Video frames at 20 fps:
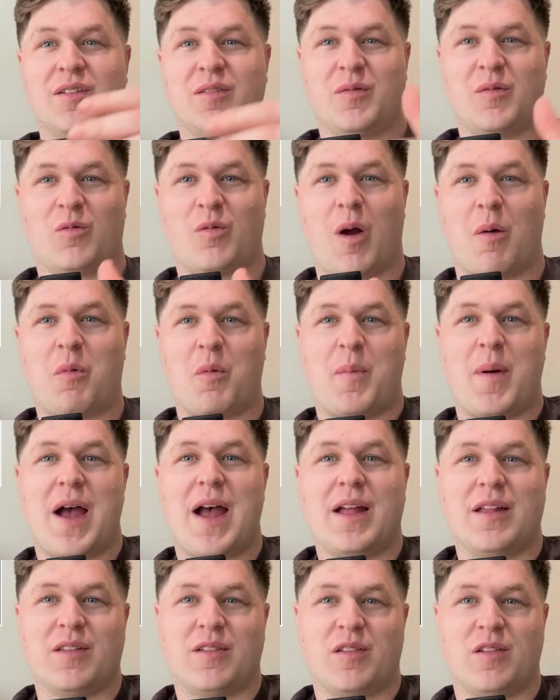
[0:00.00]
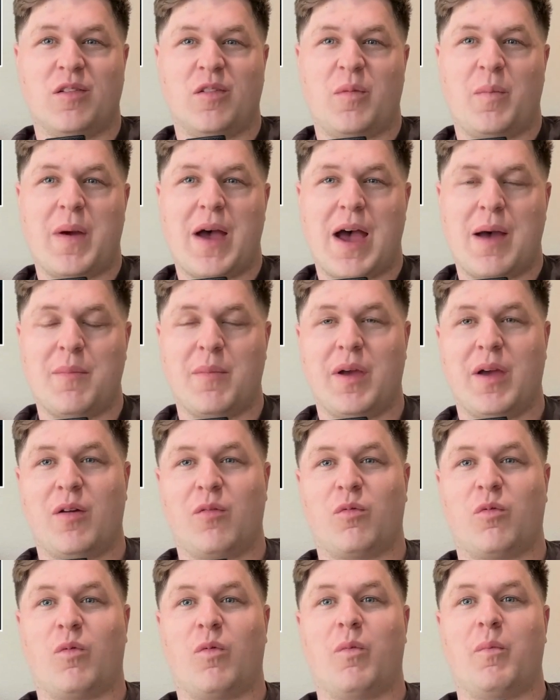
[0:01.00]
Robert Pattinson's
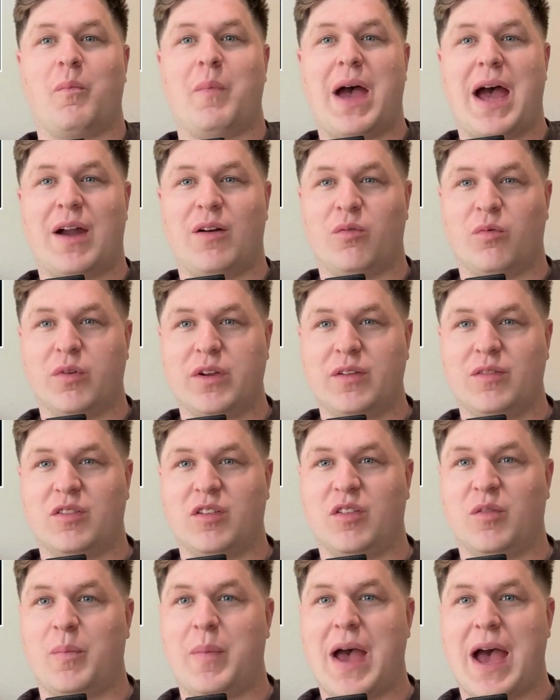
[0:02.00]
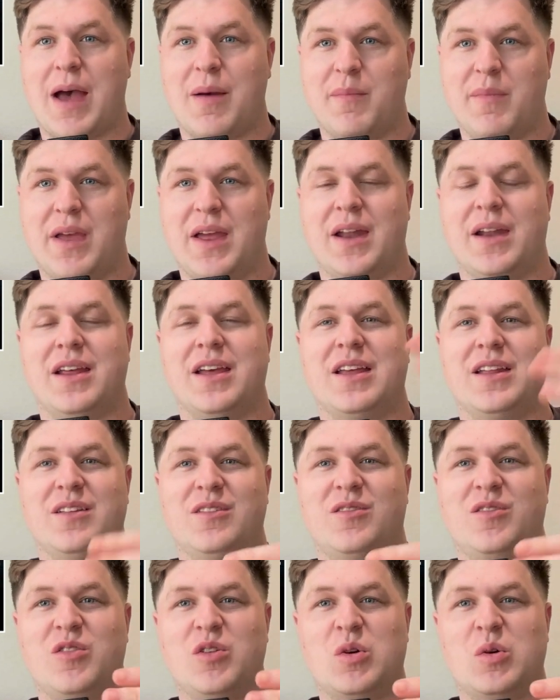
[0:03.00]
Batman, Matt Reeves' Batman
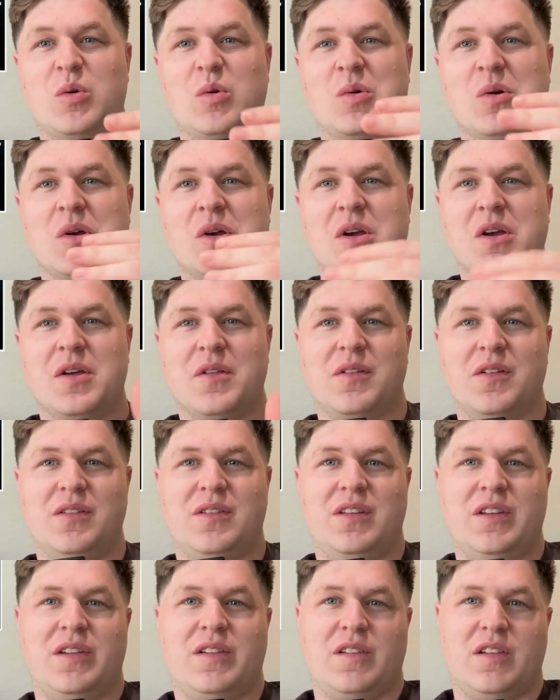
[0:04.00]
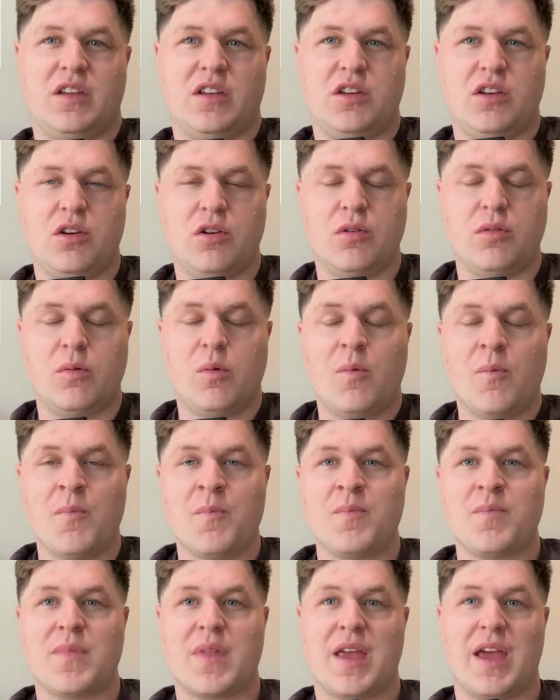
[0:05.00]
into the DCU.
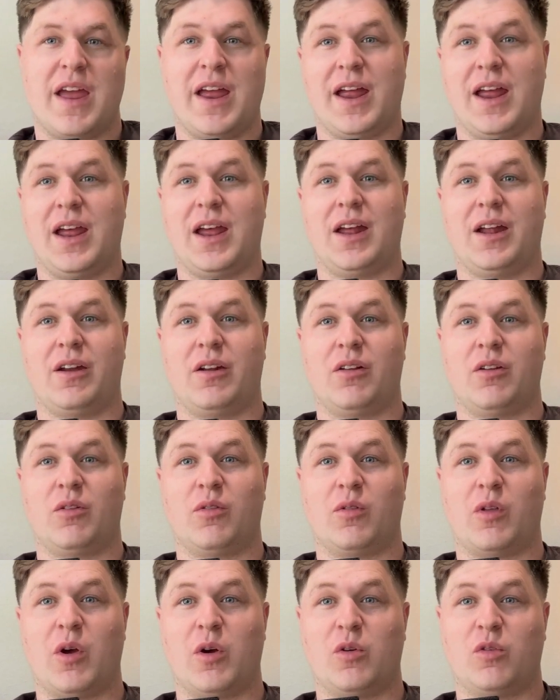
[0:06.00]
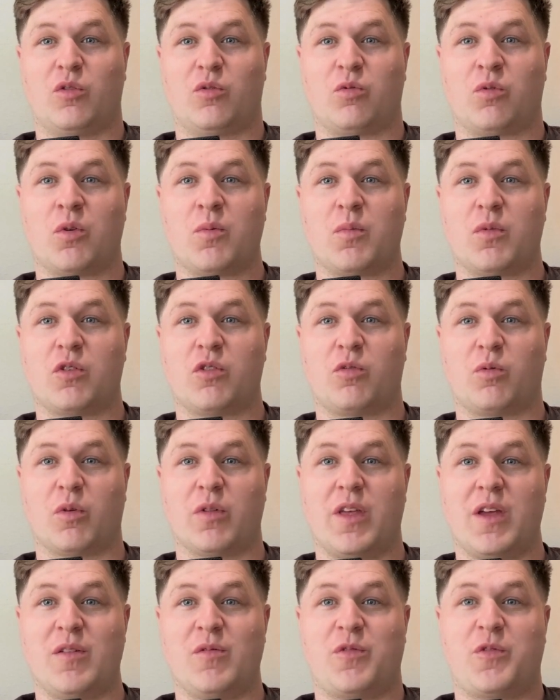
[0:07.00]
And those rumors
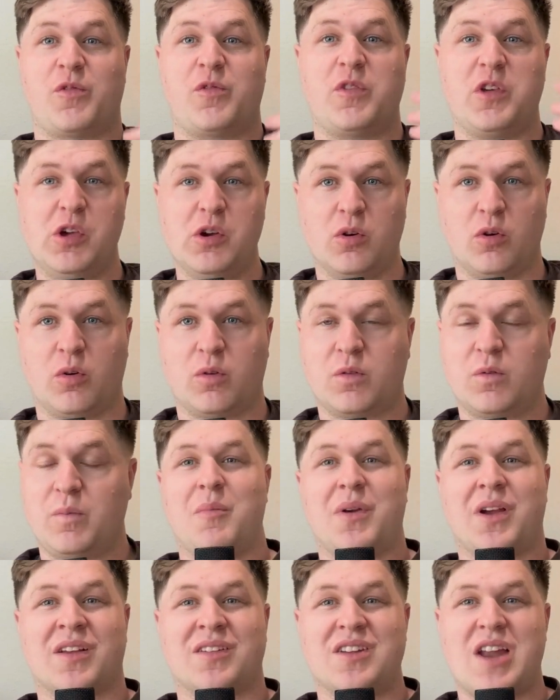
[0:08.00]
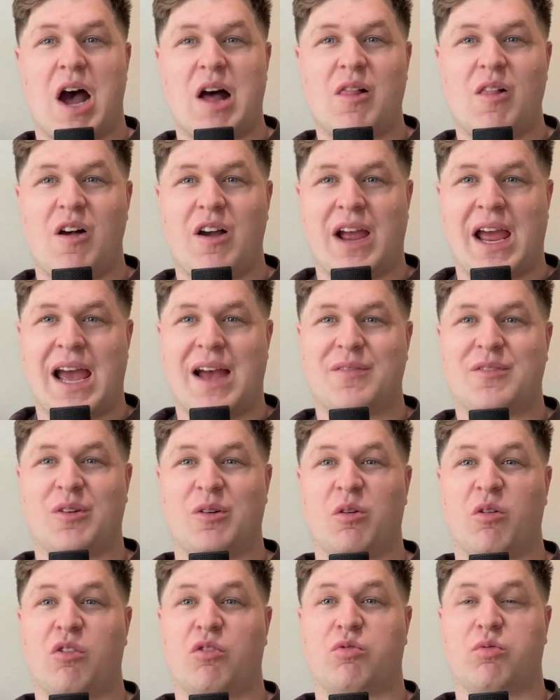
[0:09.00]
were then fueled because not long
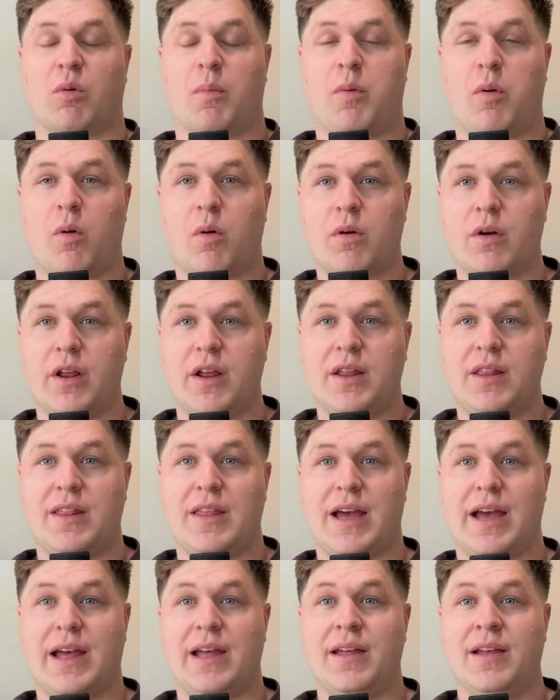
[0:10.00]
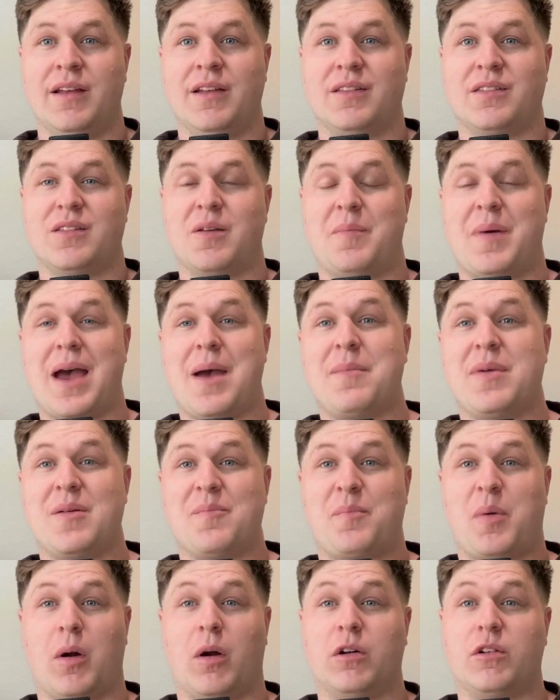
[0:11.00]
after it was reported that the
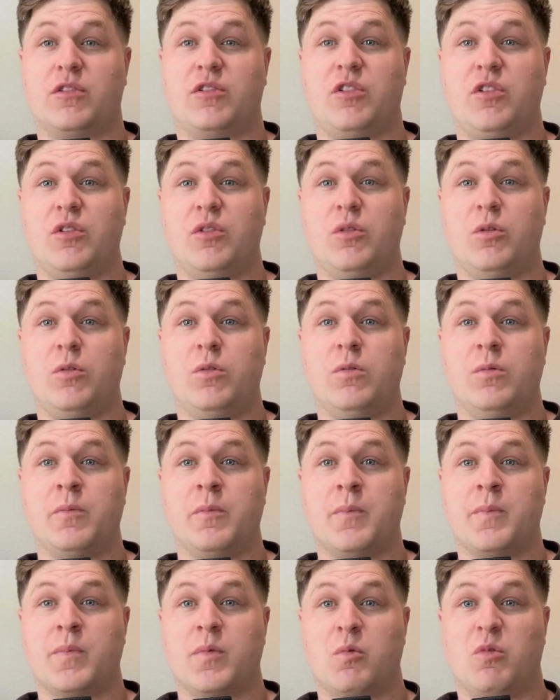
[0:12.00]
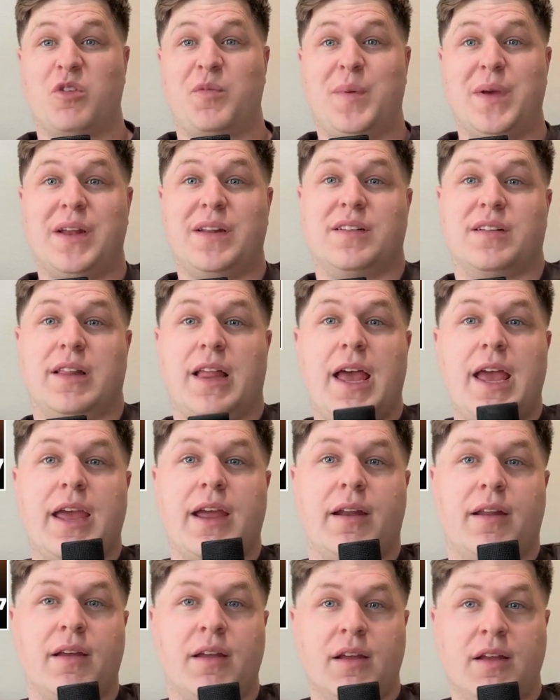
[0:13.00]
Batman Part 2 was being
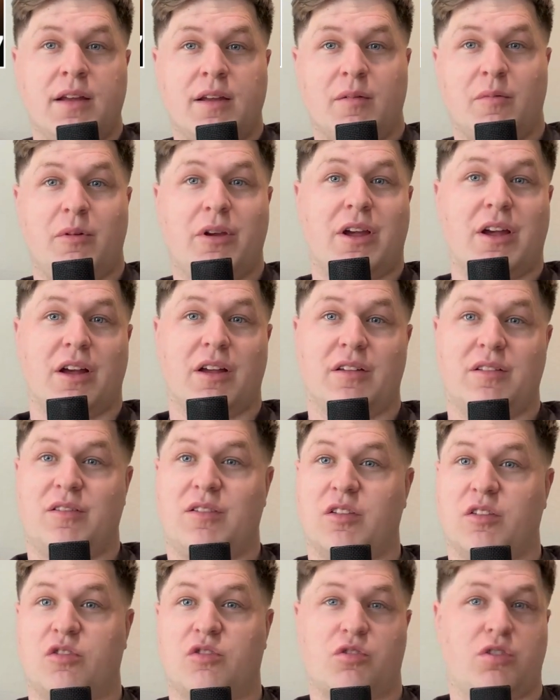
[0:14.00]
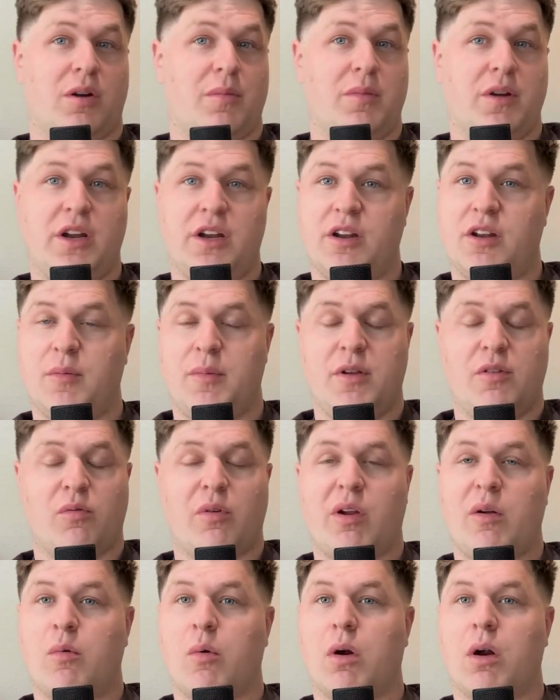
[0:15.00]
delayed because the script needed to be
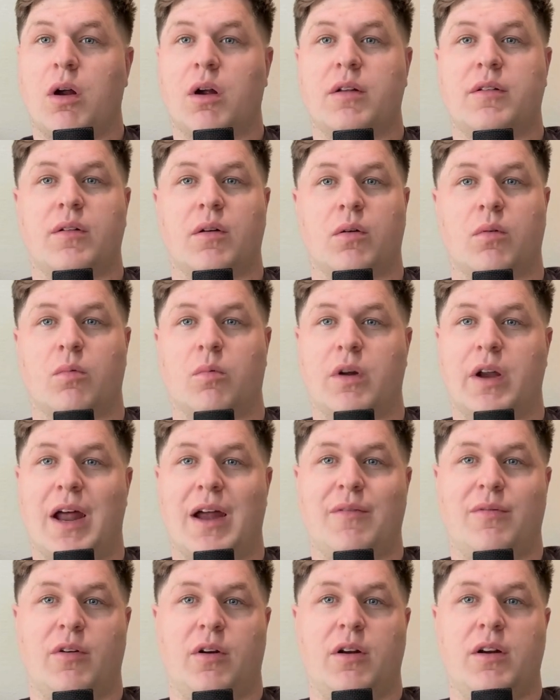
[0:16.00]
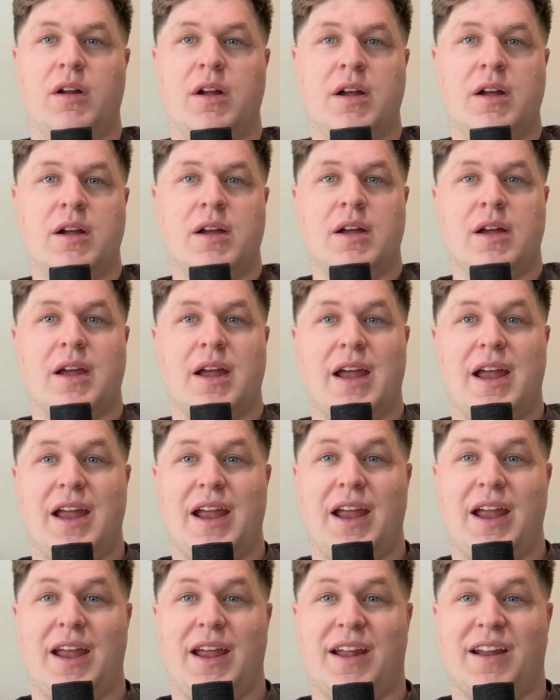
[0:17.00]
reworked or whatever.
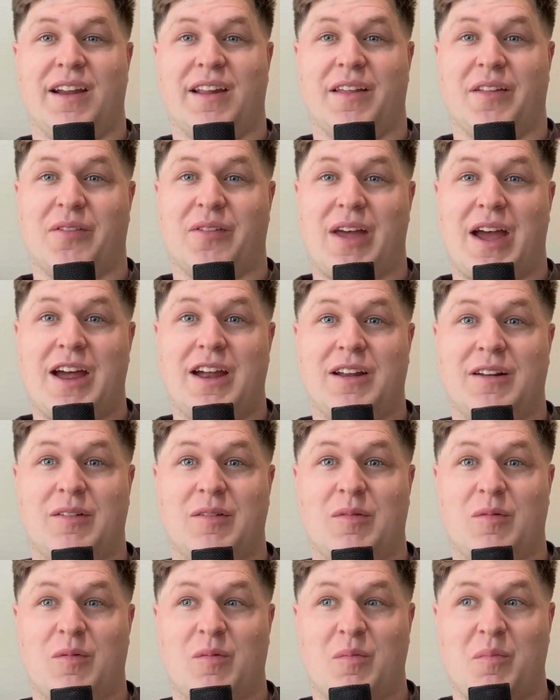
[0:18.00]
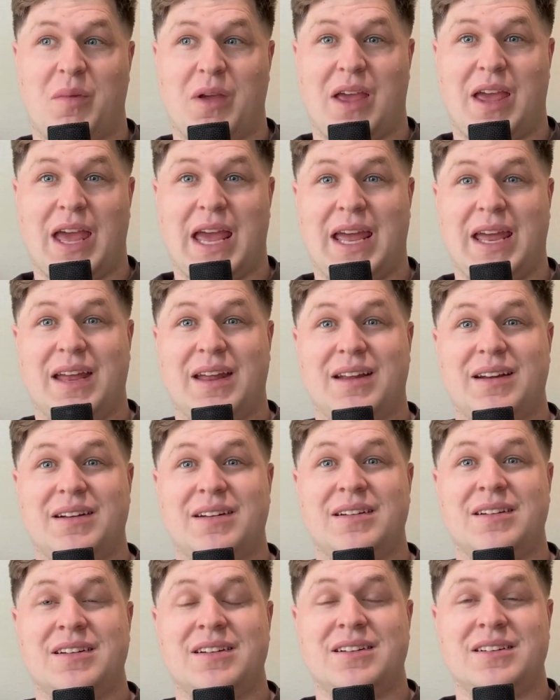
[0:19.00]
And that
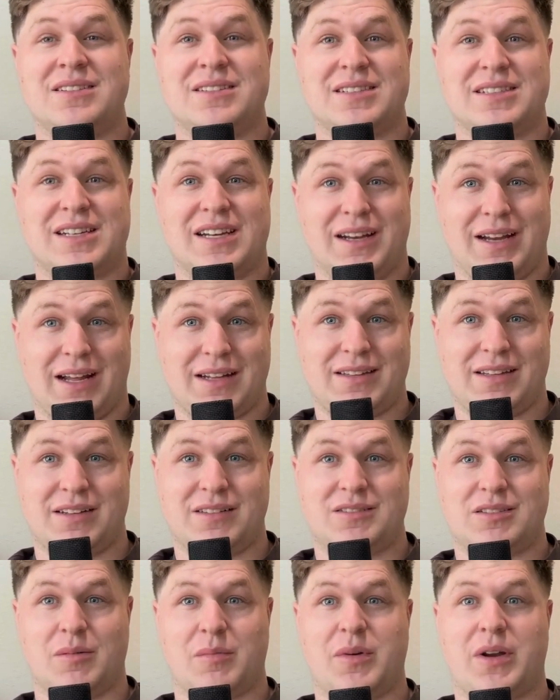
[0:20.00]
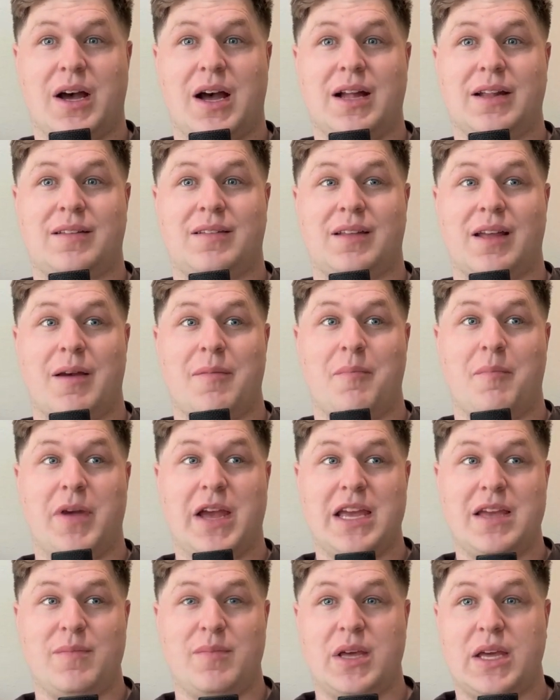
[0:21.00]
began connecting some dots that
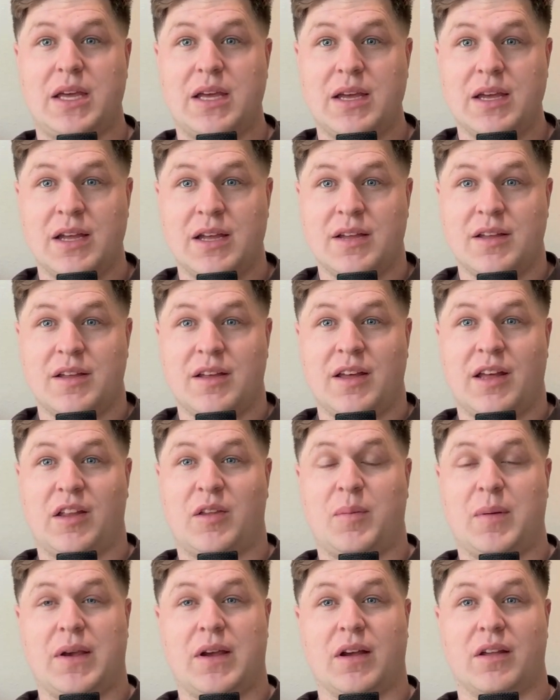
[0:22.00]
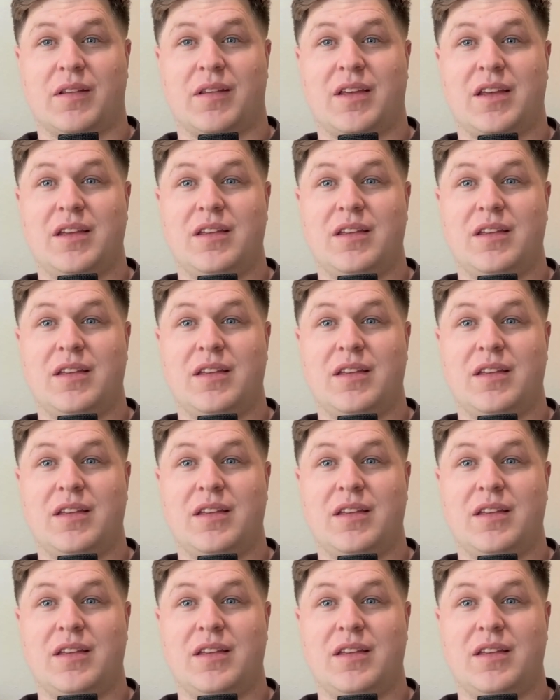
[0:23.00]
maybe it's because